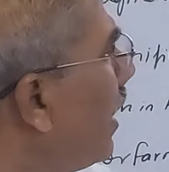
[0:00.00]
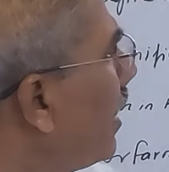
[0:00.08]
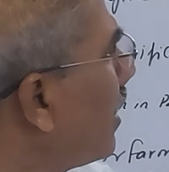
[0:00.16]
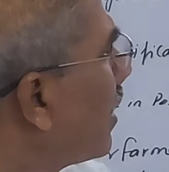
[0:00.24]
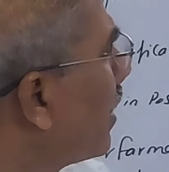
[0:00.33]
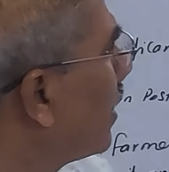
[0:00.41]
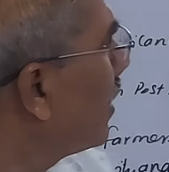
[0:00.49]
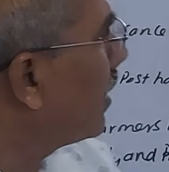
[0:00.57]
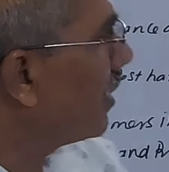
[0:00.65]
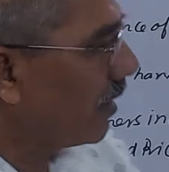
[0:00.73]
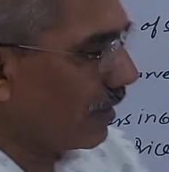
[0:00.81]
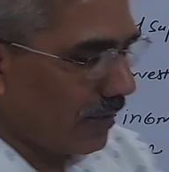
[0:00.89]

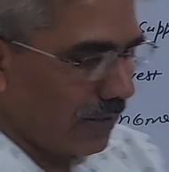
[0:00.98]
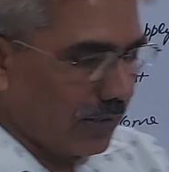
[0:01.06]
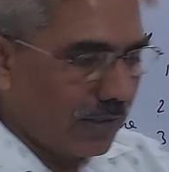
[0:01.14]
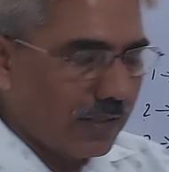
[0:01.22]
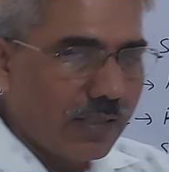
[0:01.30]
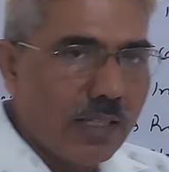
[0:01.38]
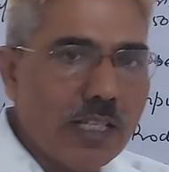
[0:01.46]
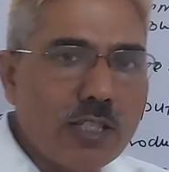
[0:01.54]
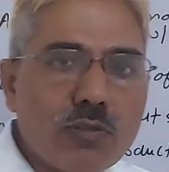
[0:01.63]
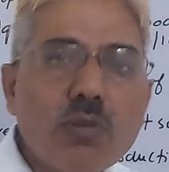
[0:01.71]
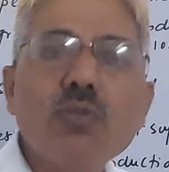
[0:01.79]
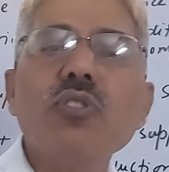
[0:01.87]
and
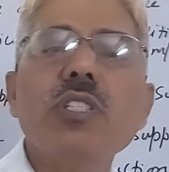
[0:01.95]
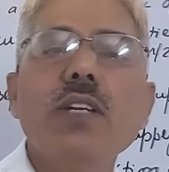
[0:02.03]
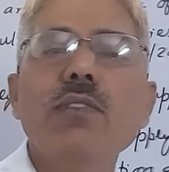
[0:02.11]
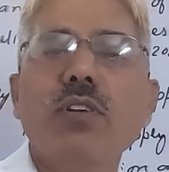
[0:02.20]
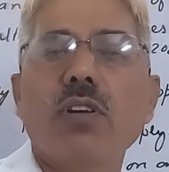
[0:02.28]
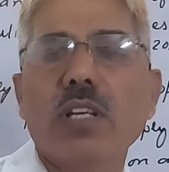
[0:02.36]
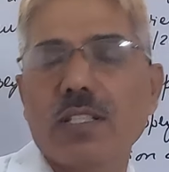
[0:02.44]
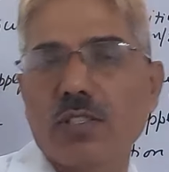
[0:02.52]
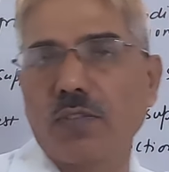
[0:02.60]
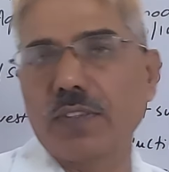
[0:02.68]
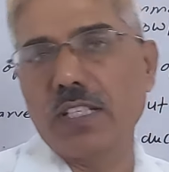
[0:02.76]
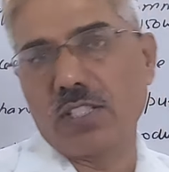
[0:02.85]
inclusive knowledge
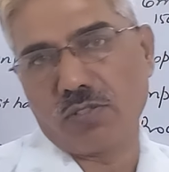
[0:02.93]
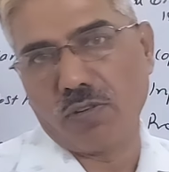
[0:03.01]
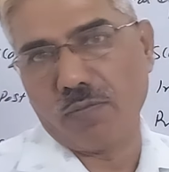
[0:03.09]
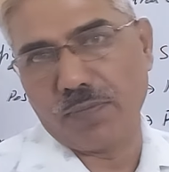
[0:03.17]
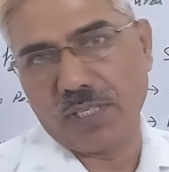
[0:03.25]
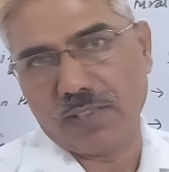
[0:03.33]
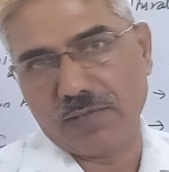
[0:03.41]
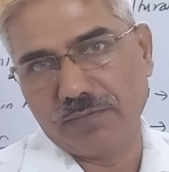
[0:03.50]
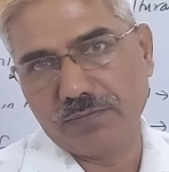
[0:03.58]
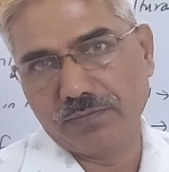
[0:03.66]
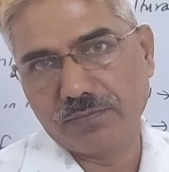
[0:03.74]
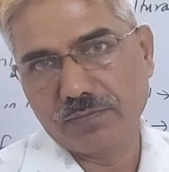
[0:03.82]
of this topic.
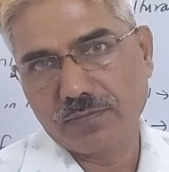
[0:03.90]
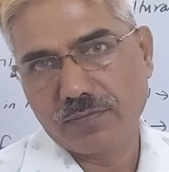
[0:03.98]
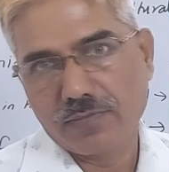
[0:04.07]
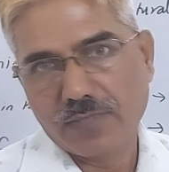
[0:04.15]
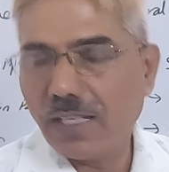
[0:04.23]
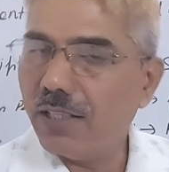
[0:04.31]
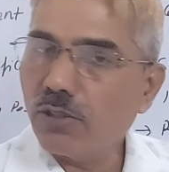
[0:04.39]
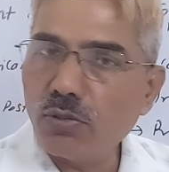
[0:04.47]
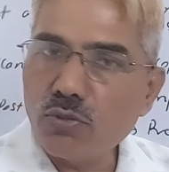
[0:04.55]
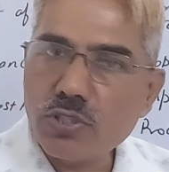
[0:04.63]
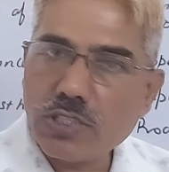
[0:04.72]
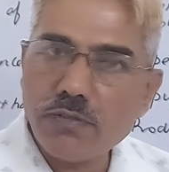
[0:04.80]

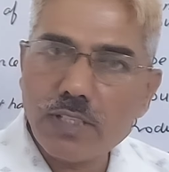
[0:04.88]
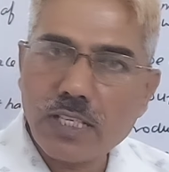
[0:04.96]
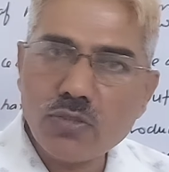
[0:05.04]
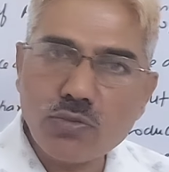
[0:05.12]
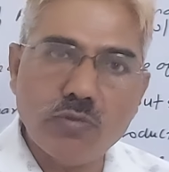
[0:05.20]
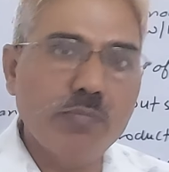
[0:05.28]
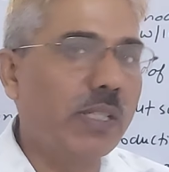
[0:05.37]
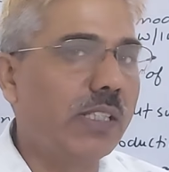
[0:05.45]
Inclusiveness should